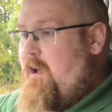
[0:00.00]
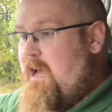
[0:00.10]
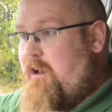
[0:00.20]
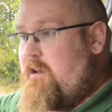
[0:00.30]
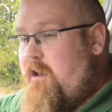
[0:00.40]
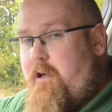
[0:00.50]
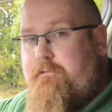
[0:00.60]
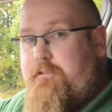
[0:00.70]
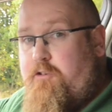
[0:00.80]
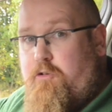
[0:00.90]
and I
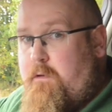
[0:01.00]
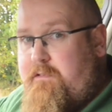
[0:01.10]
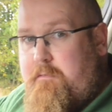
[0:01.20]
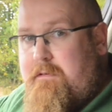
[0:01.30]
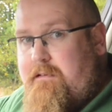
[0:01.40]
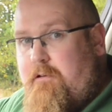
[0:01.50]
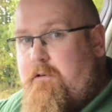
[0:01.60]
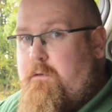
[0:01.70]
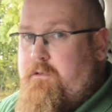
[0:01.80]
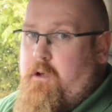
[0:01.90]
love the choice of
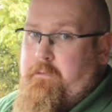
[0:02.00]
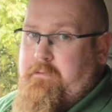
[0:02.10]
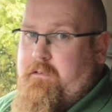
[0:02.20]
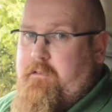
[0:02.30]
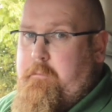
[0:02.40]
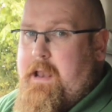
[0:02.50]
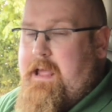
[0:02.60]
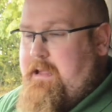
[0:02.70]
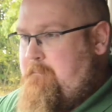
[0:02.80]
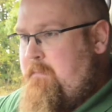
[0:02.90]
materials on
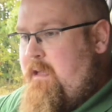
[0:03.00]
display.